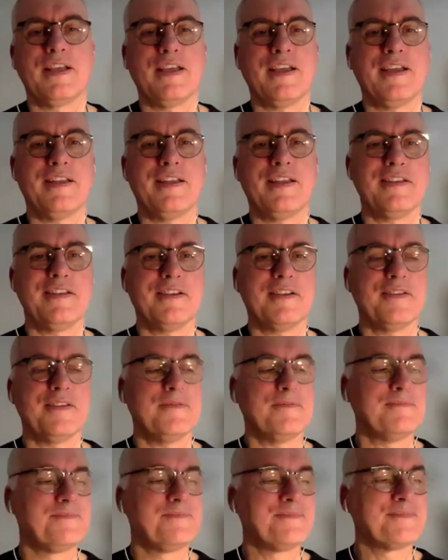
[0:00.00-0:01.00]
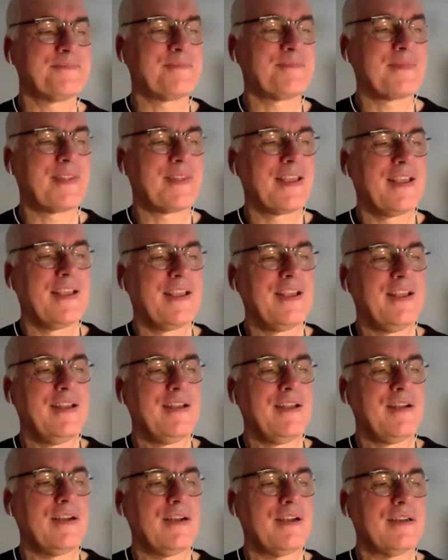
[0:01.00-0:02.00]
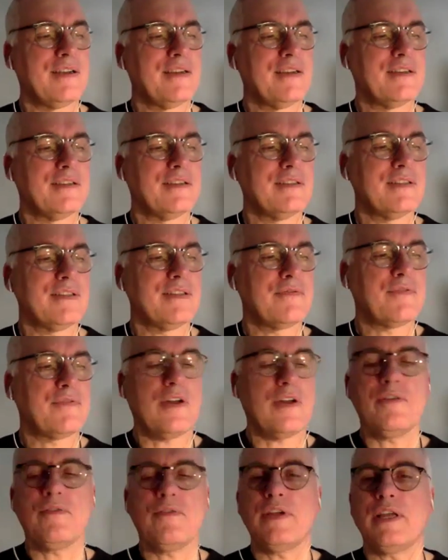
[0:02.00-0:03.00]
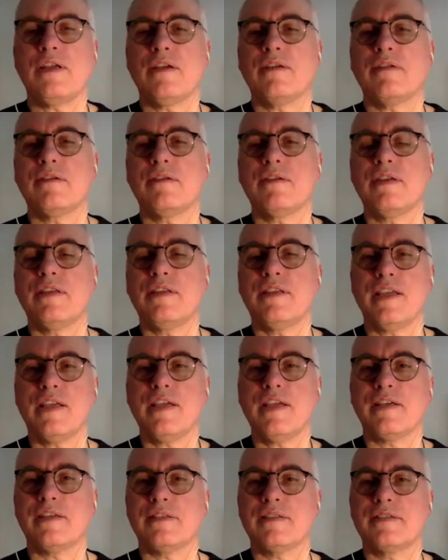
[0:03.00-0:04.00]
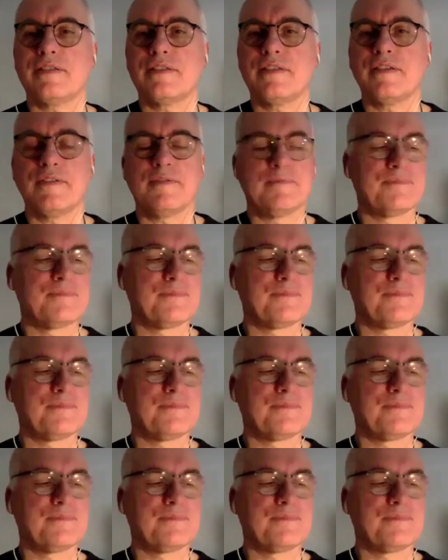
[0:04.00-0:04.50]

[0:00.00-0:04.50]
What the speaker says: And in the following years,